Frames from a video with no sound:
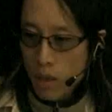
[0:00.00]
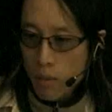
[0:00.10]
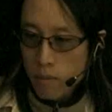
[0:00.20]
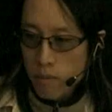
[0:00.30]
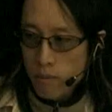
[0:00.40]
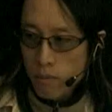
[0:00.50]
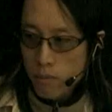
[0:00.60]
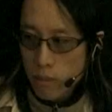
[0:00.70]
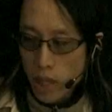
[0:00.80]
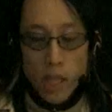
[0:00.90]
um,
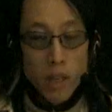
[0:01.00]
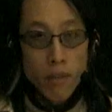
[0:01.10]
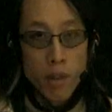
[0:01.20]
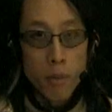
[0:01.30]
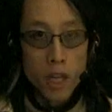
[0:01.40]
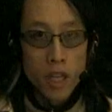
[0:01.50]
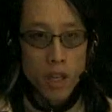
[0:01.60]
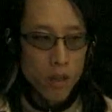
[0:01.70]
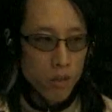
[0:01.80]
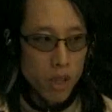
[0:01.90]
they did it for the
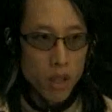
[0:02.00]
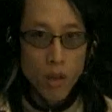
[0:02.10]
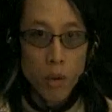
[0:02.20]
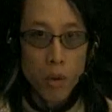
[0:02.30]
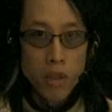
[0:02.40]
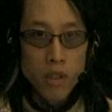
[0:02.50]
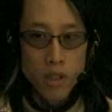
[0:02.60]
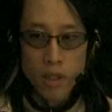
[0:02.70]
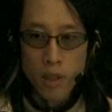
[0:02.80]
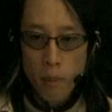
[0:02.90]
money. I don't think they're whores.